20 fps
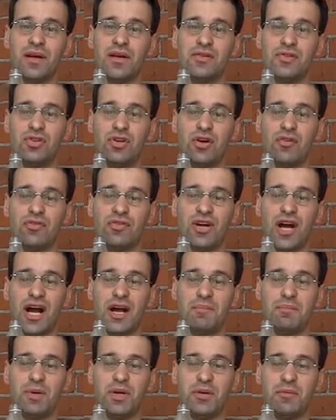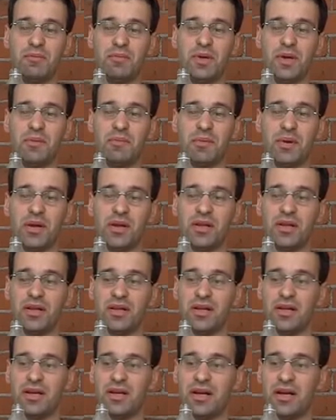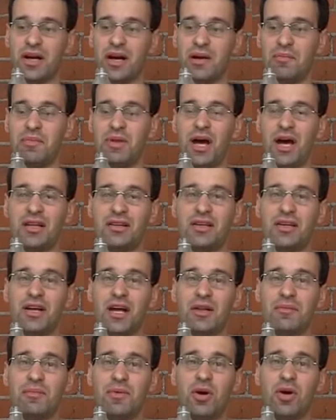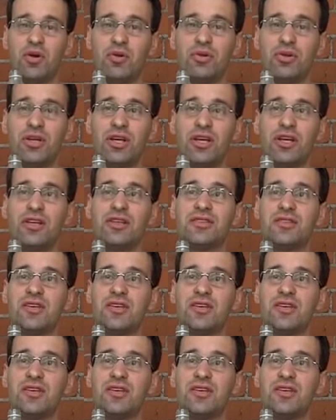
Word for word: instead of copying people. I'm not, I got my own geek.